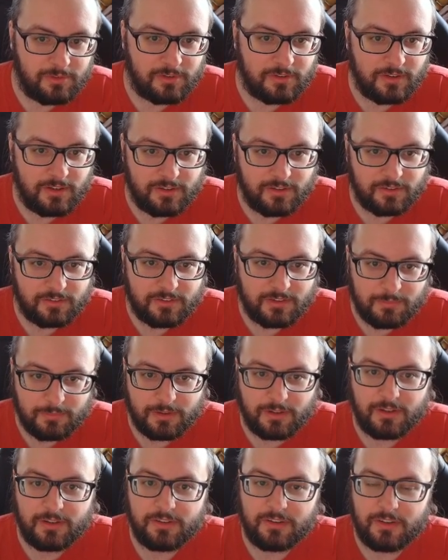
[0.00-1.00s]
So these are DIM
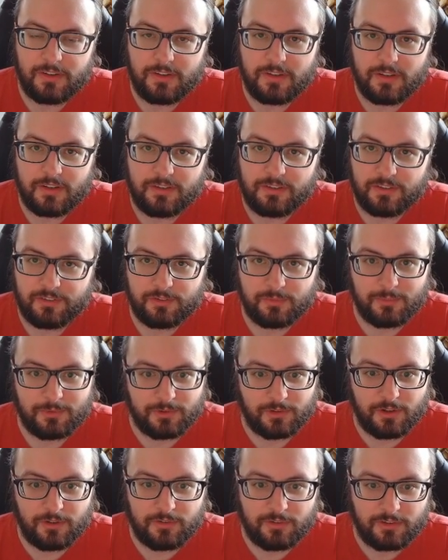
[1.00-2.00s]
cards in the
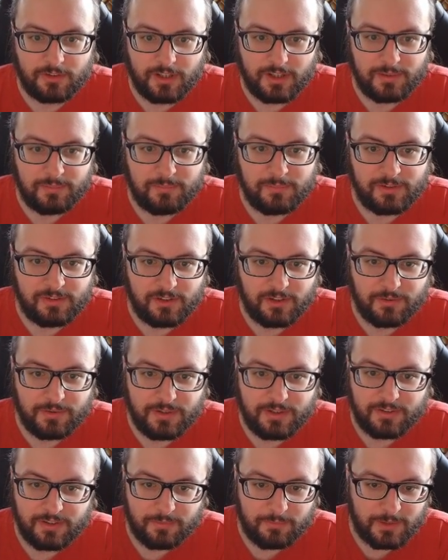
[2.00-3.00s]
Digimon Ghost Game
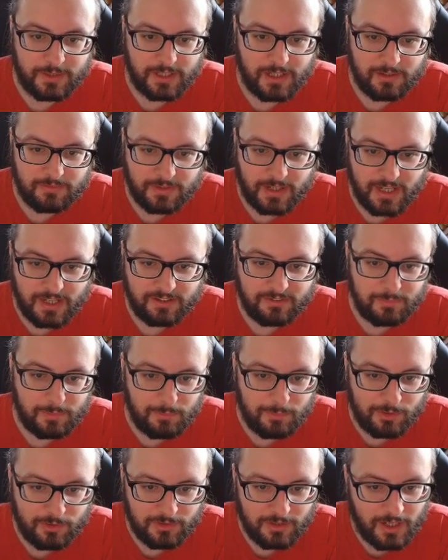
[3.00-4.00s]
series, and we have
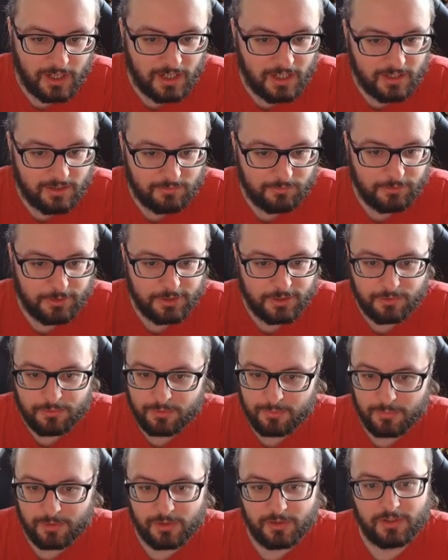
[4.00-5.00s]
Espimon and
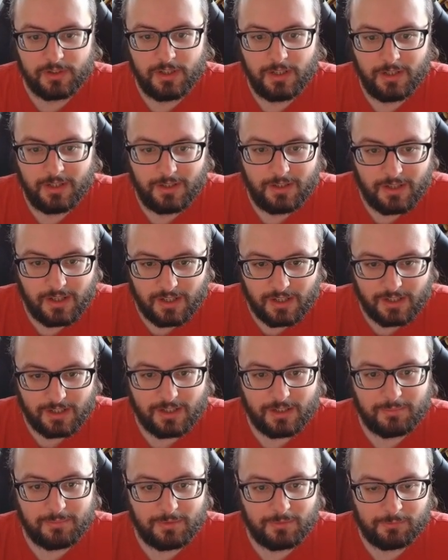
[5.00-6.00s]
Ryudamon.
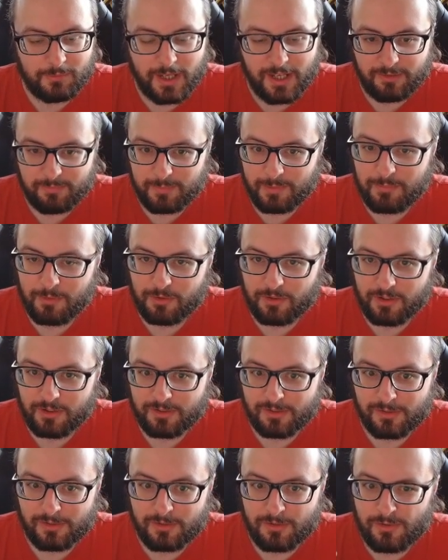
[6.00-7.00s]
Um, Espimon
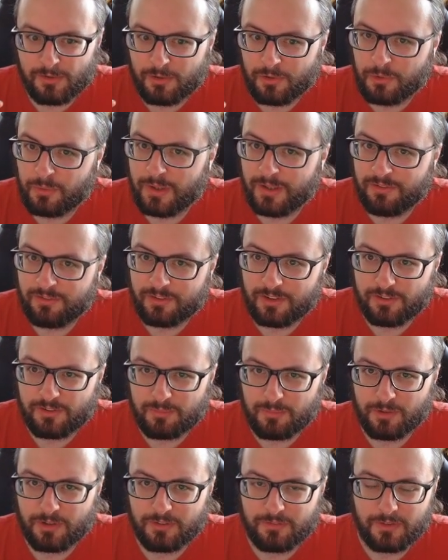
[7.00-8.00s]
is a newish
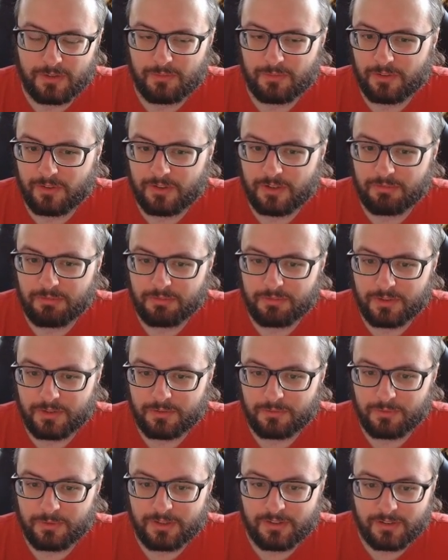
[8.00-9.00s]
Digimon, I think, was only
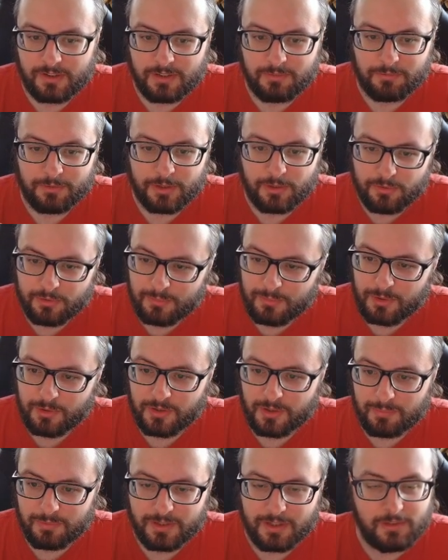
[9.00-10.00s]
revealed recently. Ryudamon,
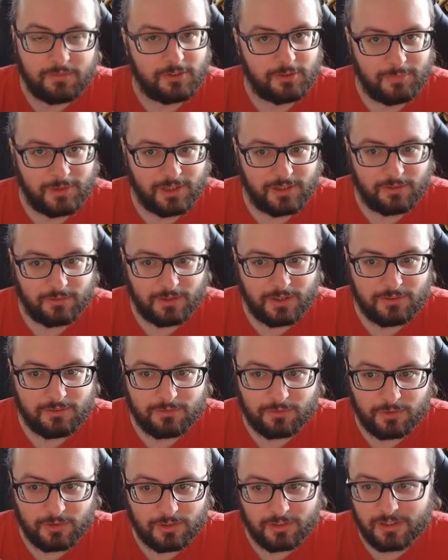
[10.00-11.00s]
I believe, has been around
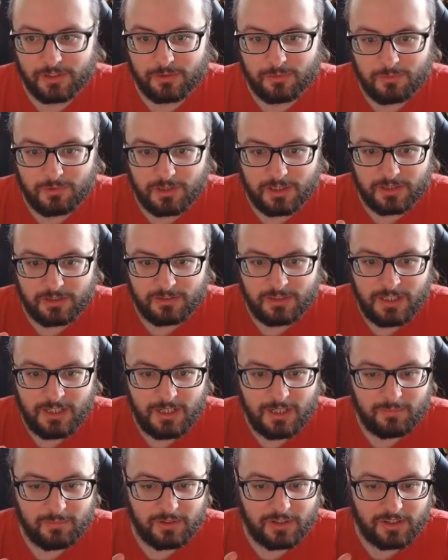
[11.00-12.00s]
for a little while,
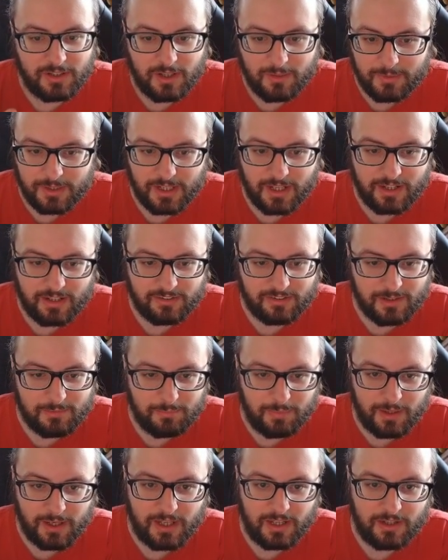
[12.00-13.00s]
but they're coming as a
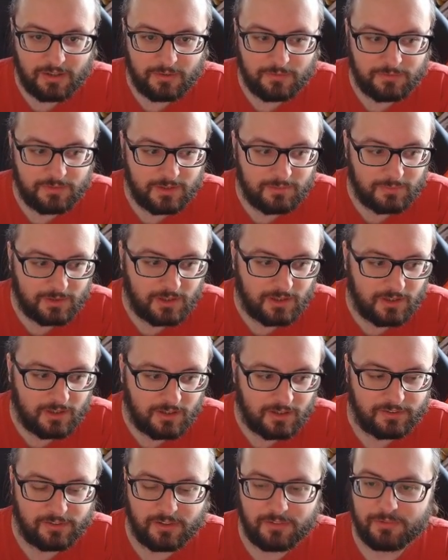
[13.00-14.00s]
pair of dim cars.